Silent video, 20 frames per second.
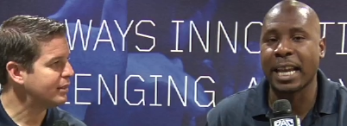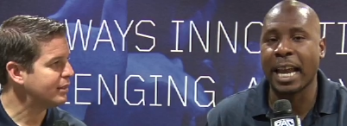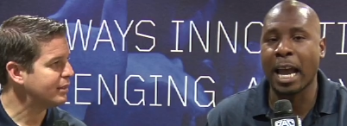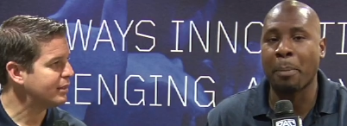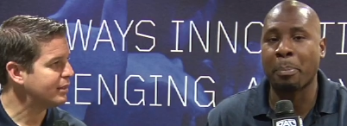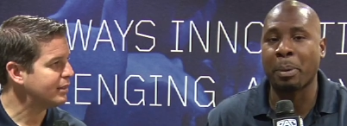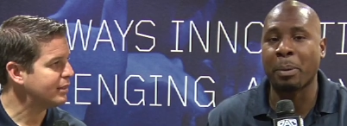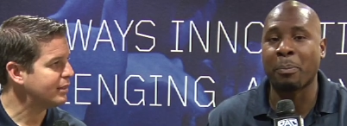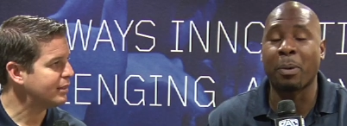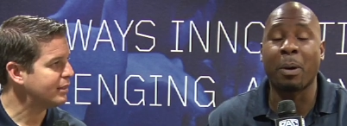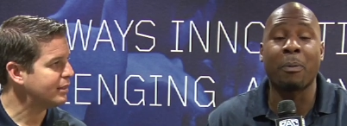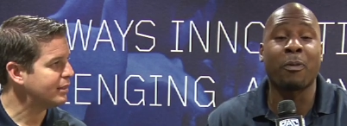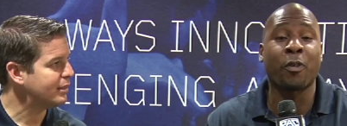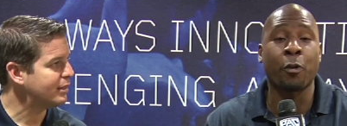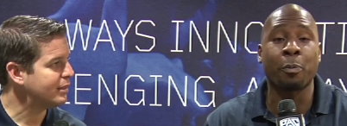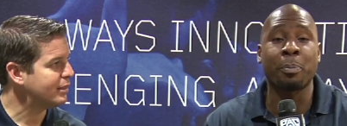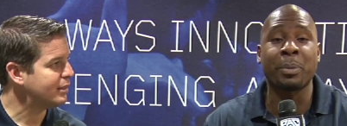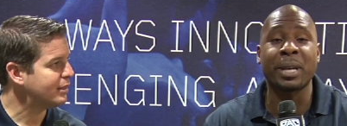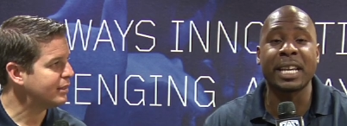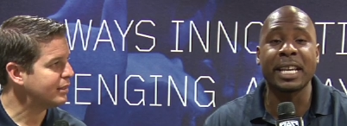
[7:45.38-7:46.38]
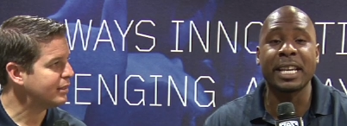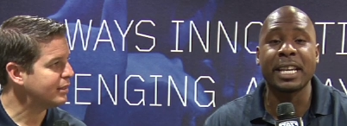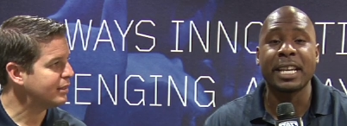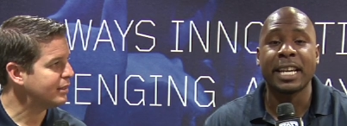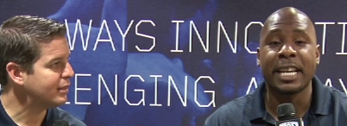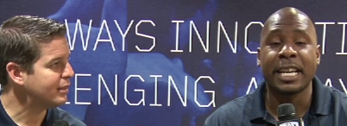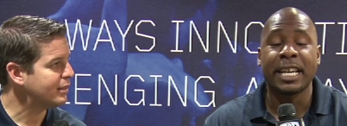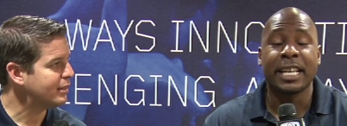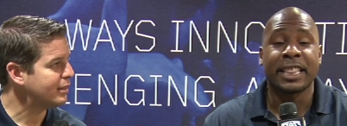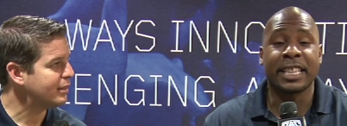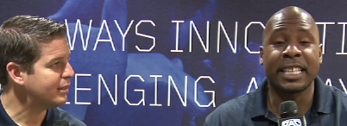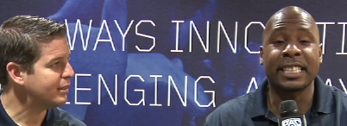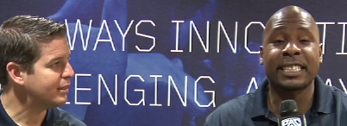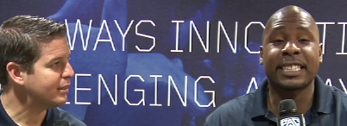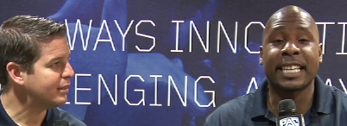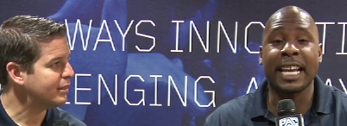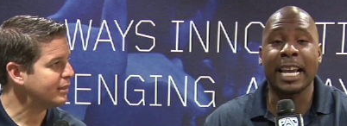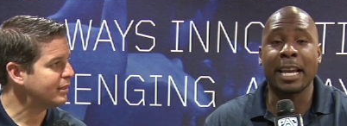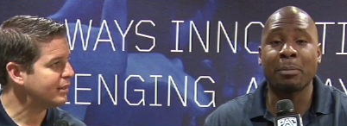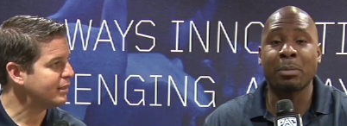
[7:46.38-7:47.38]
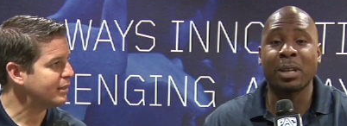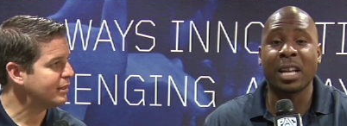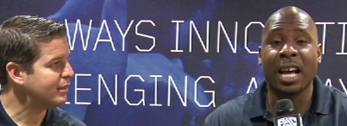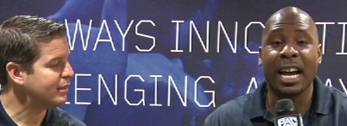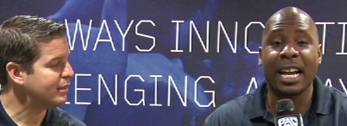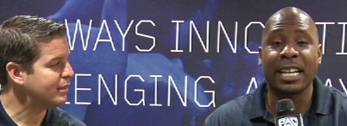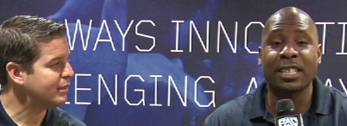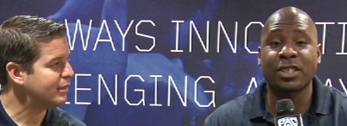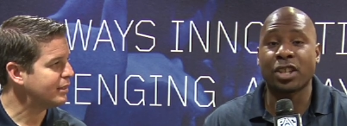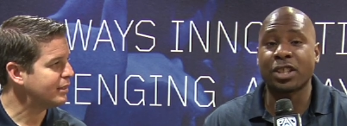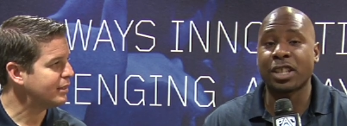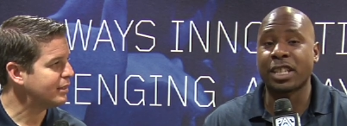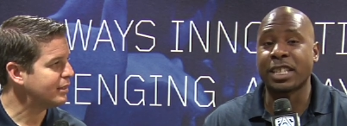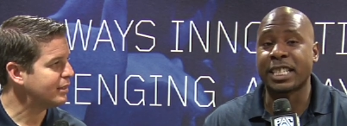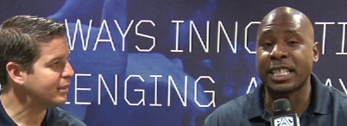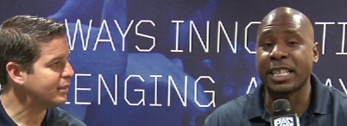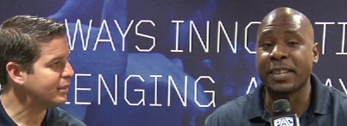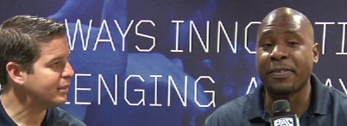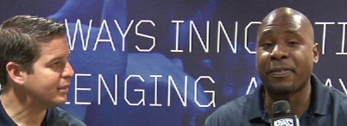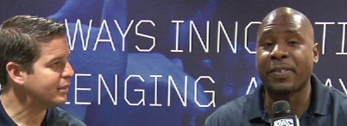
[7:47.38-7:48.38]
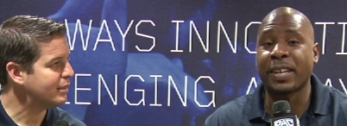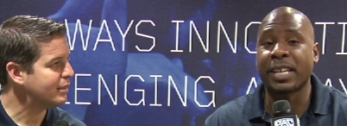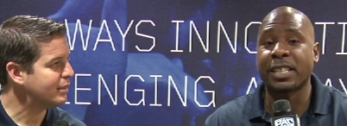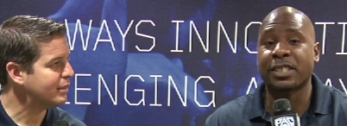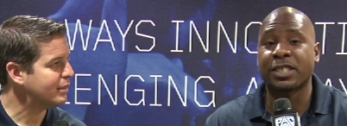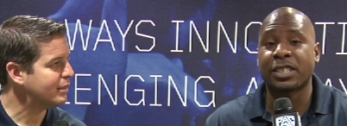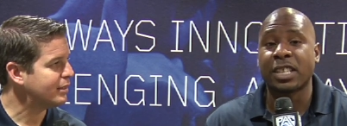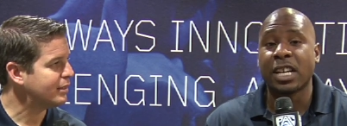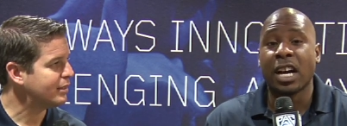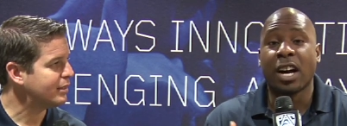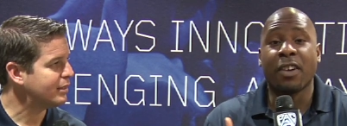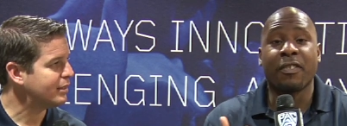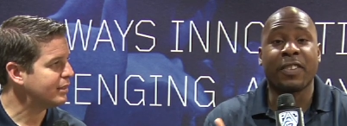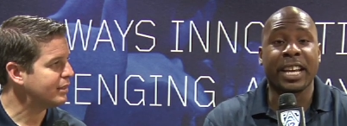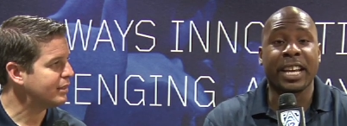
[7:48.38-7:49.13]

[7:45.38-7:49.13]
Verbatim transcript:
Speaker 1: happen. But for me, this game lies on the defense of